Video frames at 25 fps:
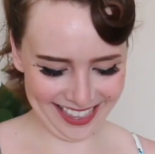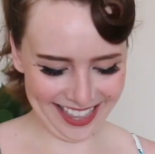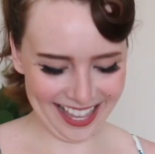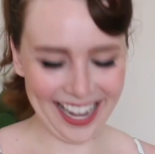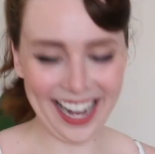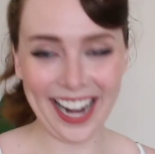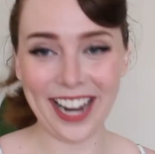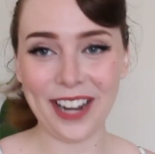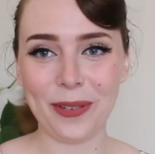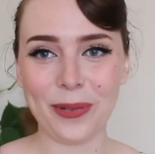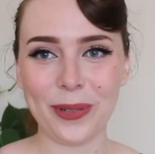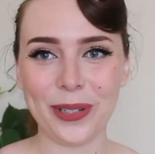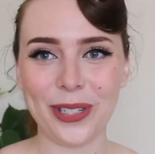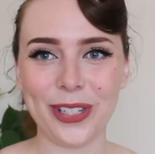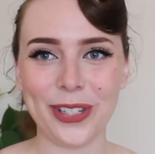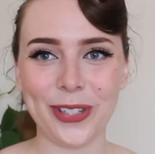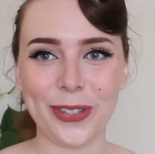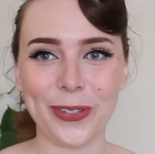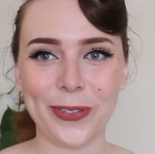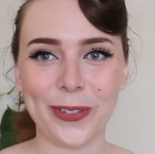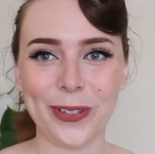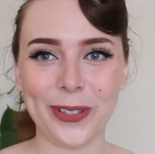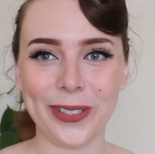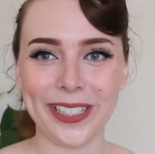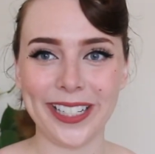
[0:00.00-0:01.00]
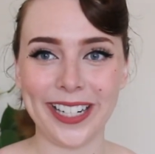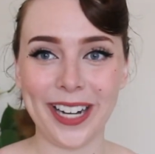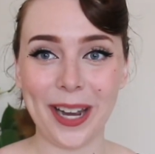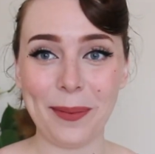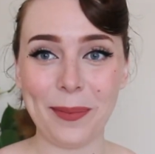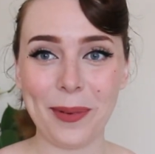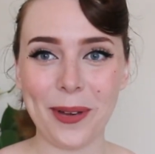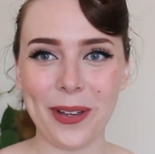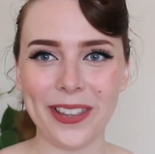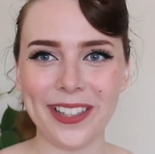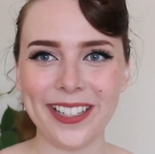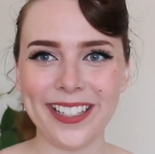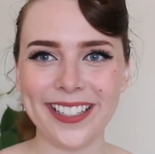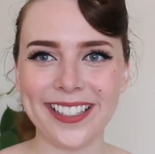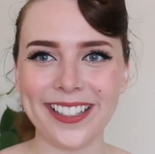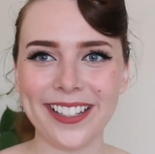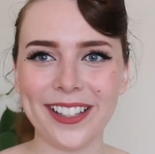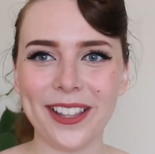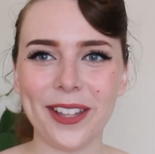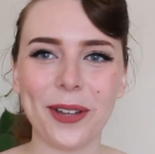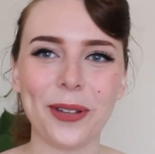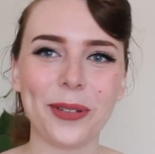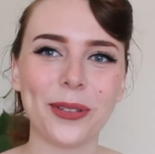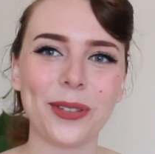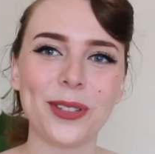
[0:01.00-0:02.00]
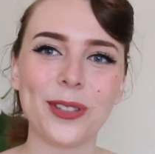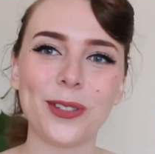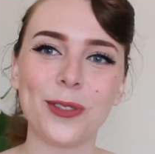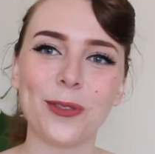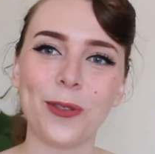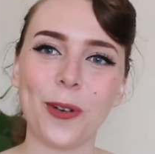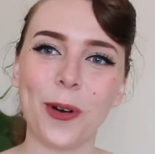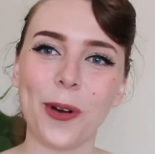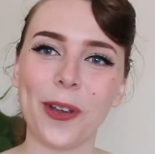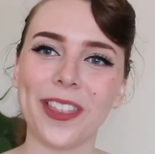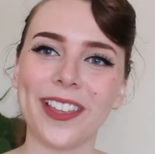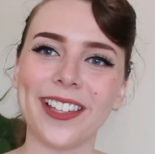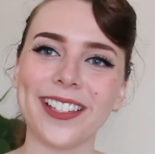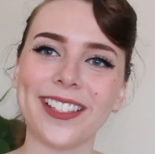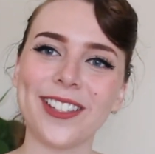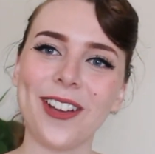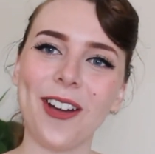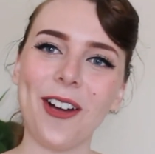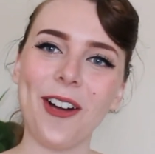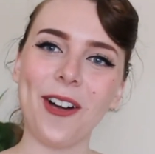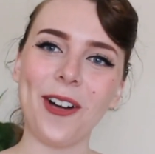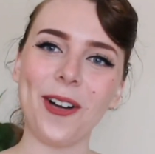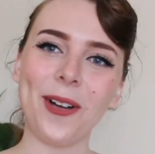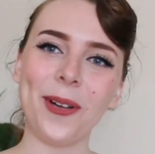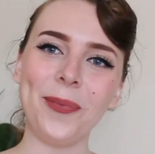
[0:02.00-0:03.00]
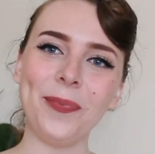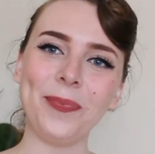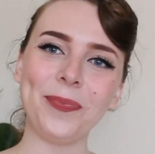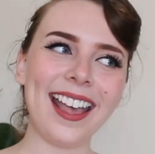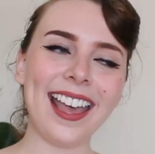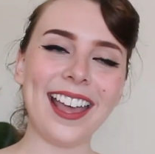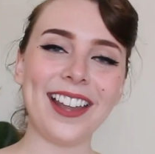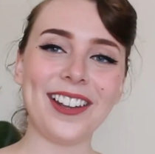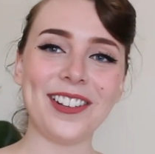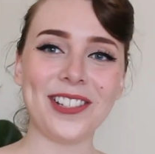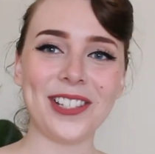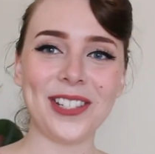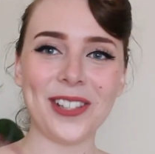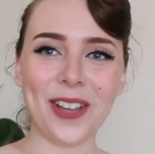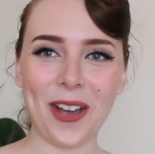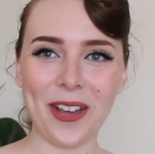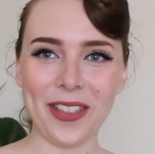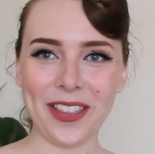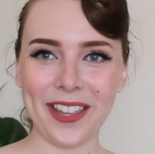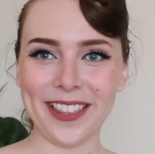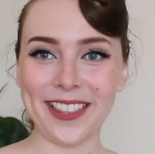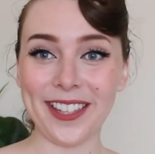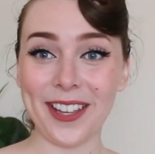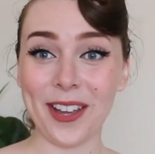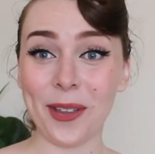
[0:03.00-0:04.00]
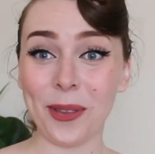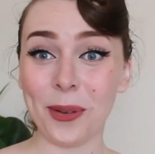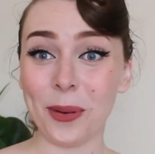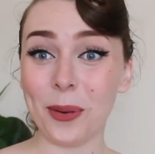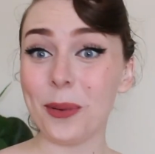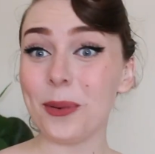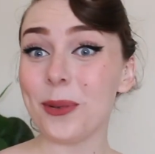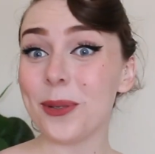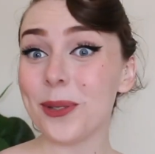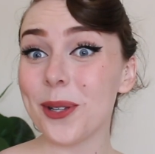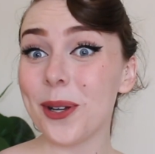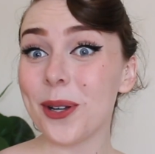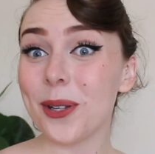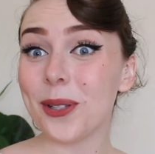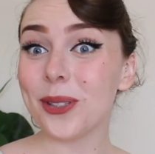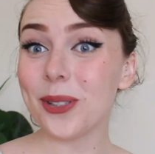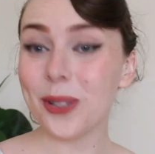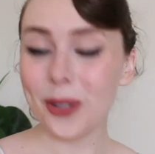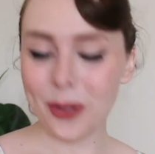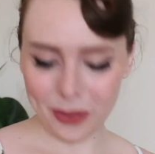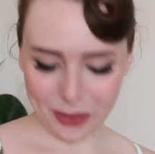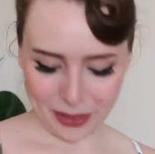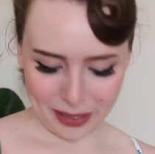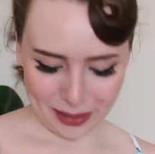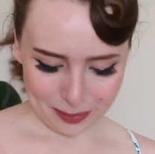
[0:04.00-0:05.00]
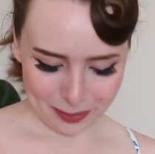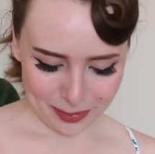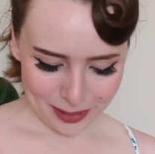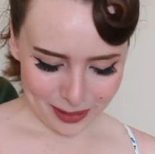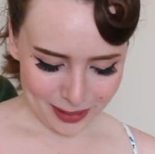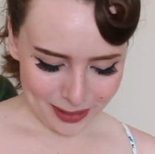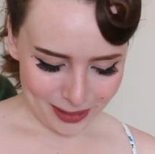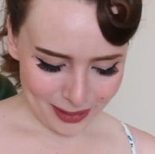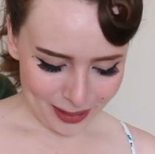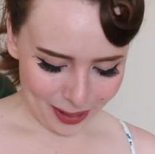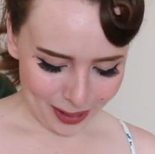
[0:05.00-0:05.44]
then I was just folding up all these clothes for this haul and saw that the other one was also ripped.